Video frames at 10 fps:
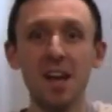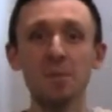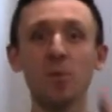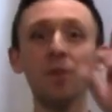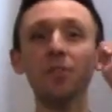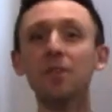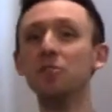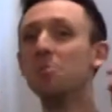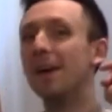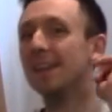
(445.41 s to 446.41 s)
But one thing
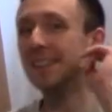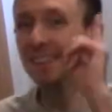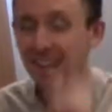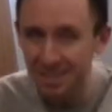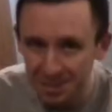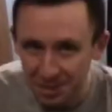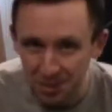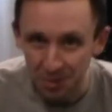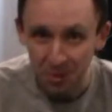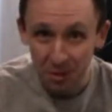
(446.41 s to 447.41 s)
you may not
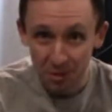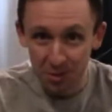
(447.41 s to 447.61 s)
do,